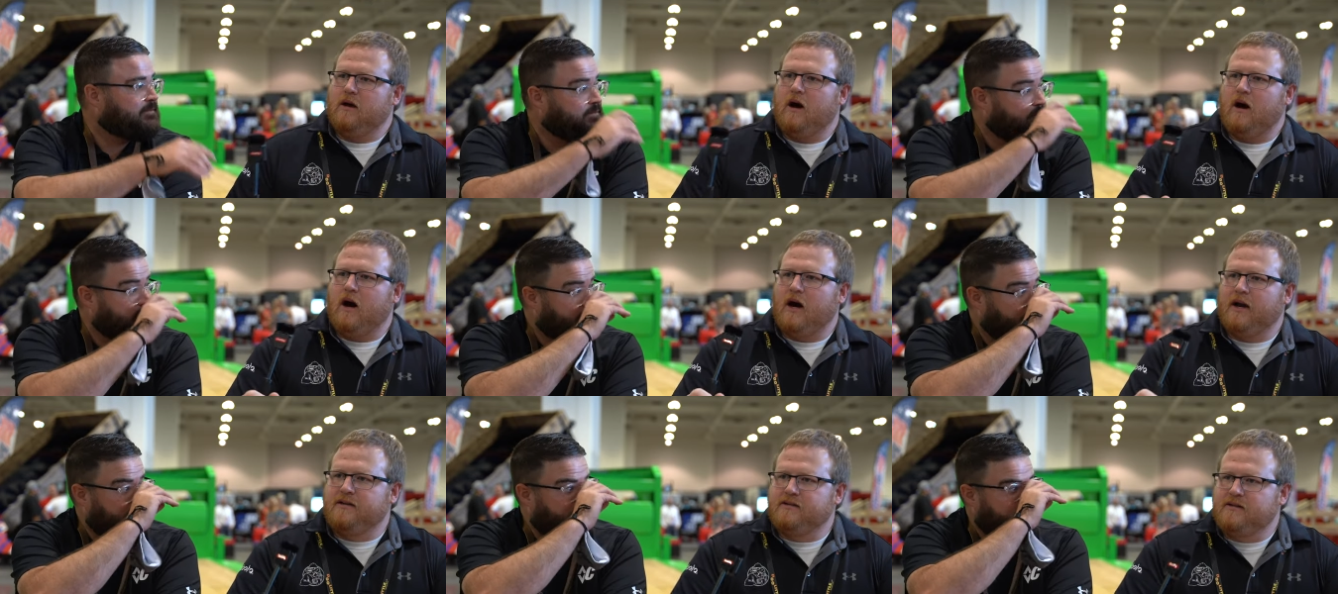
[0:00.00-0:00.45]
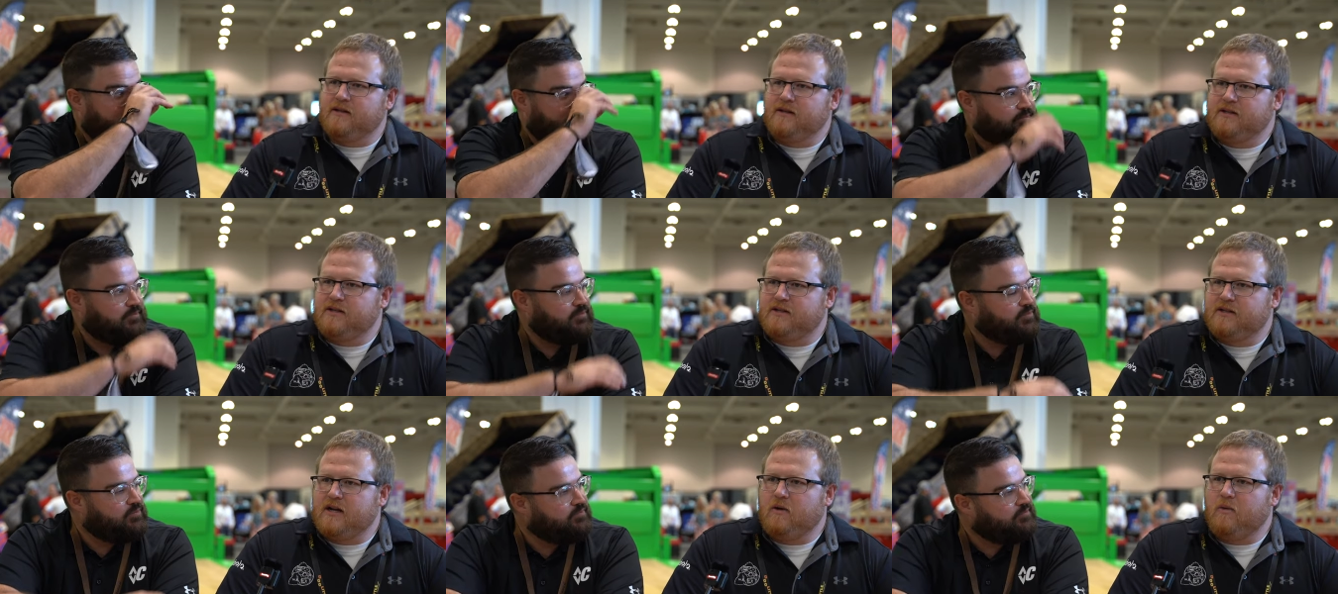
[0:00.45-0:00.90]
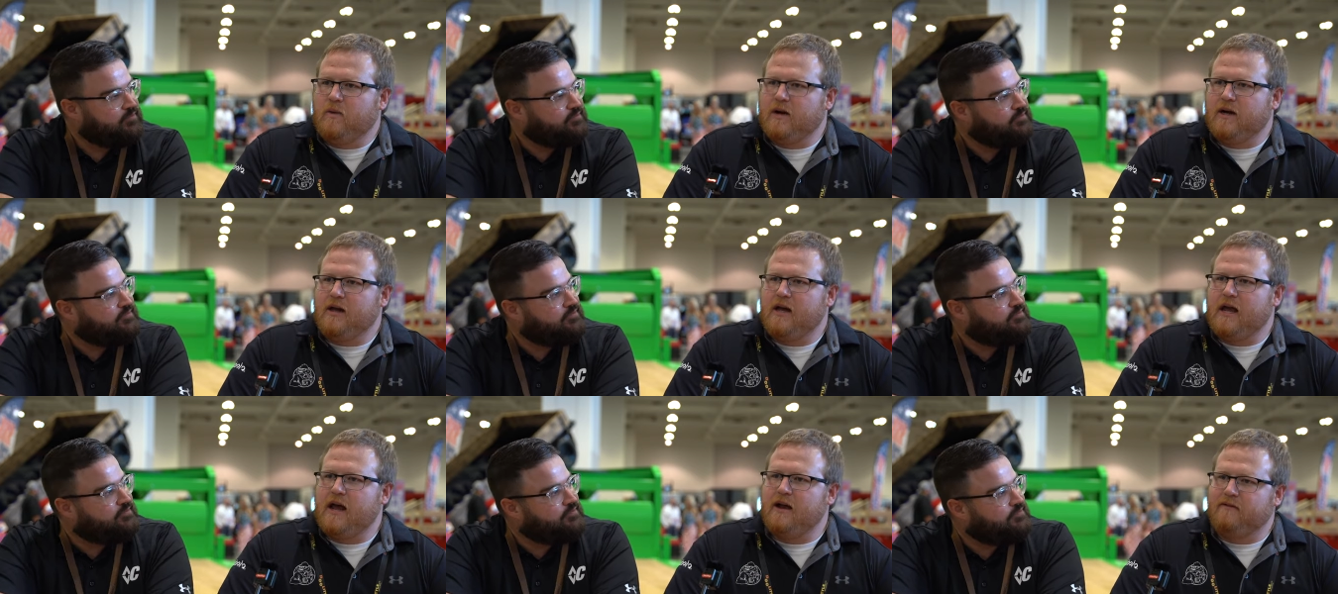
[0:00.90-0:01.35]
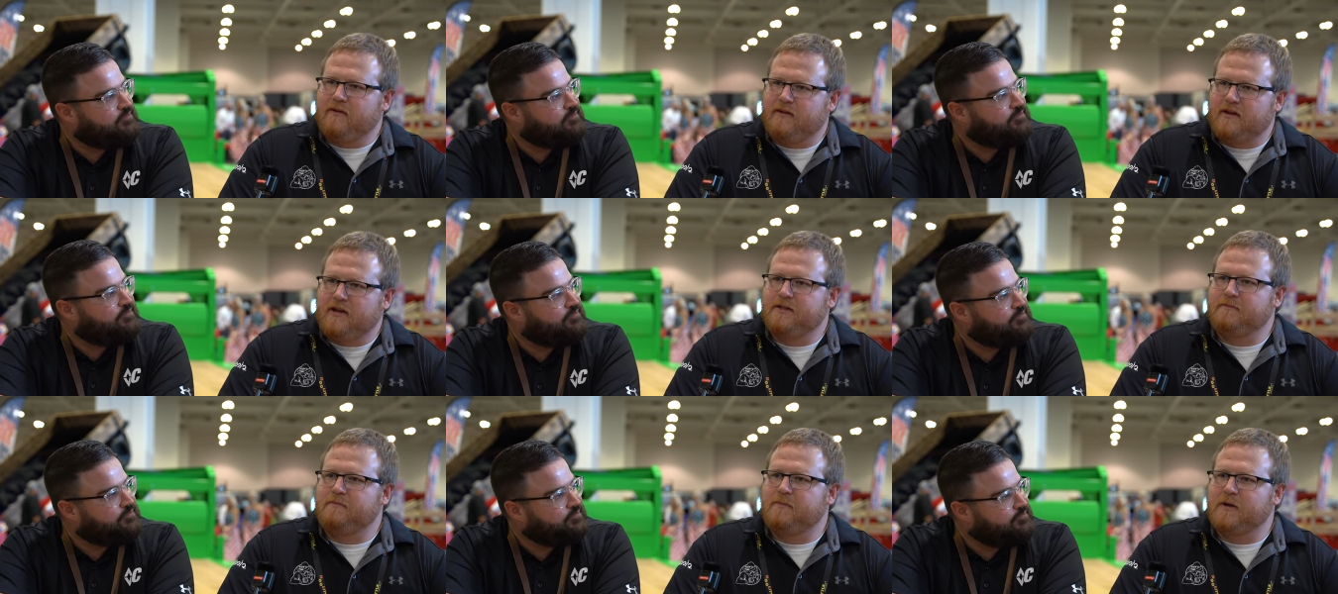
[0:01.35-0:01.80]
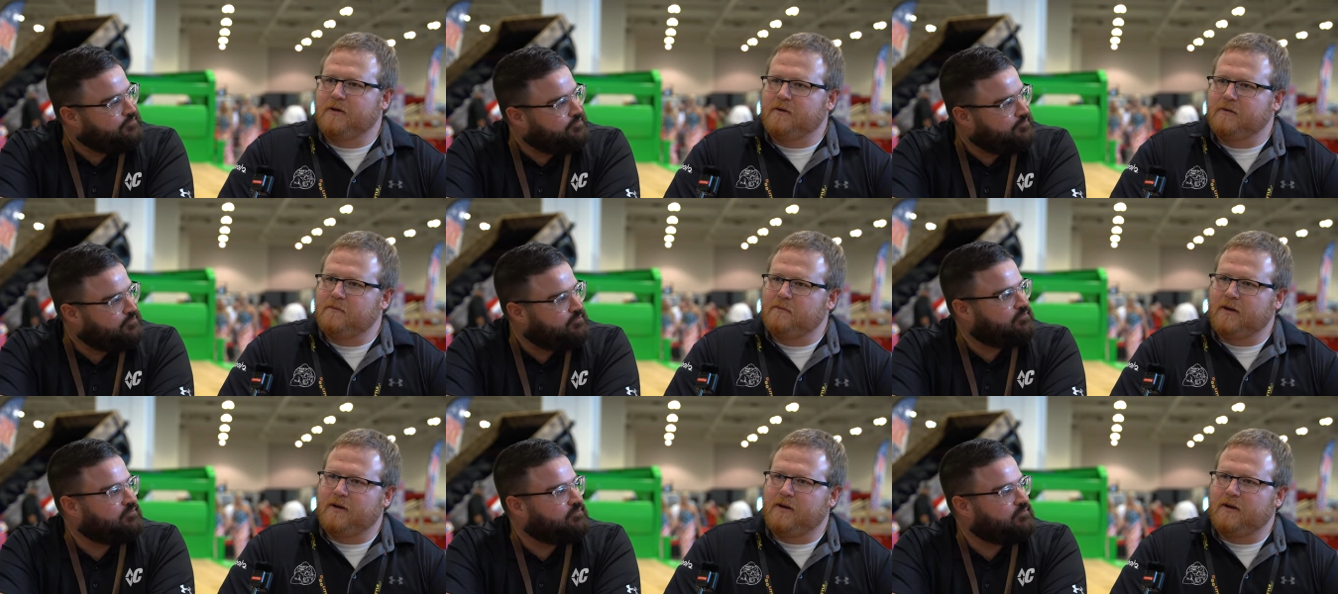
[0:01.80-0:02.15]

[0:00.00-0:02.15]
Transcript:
Speaker 1: Honestly, just how well everything's built,